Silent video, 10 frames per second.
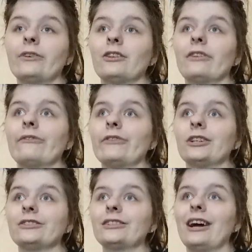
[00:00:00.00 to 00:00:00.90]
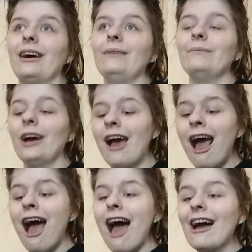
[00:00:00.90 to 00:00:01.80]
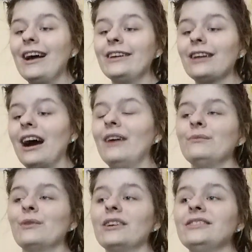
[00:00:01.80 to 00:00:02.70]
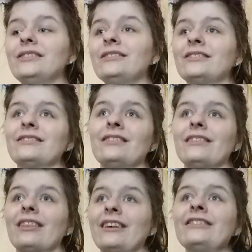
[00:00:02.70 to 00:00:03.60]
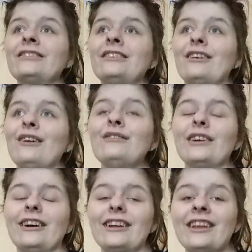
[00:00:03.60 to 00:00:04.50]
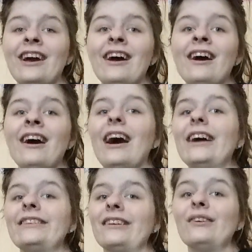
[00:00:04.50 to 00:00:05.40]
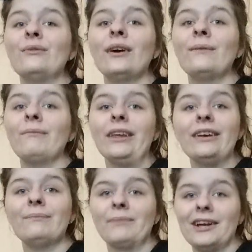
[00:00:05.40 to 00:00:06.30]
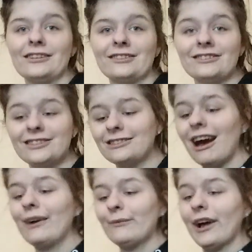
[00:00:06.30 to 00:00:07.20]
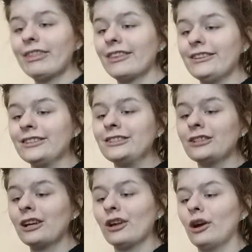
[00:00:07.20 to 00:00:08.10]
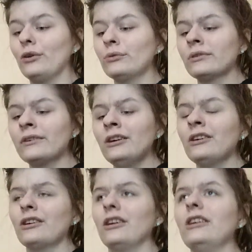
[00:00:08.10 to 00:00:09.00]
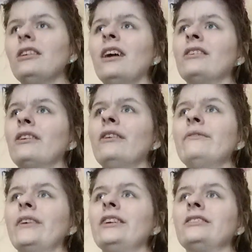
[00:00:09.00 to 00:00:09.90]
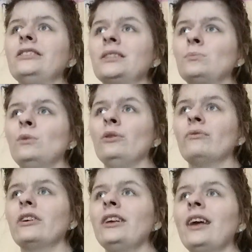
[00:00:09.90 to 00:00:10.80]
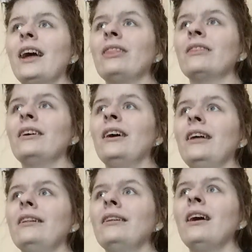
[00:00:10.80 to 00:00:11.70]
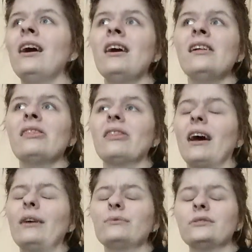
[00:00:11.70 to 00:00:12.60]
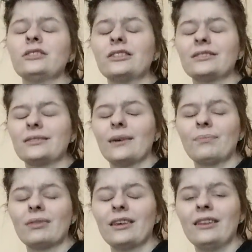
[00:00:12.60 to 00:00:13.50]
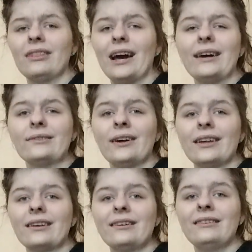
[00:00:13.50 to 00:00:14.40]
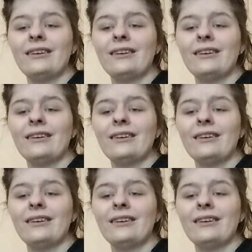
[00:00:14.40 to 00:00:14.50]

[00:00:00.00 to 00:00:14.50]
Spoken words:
for the first time. And I wanted things to go good. I didn't want to be embarrassed. I wanted things to just go good and go very smoothly. And then that was just something that, like,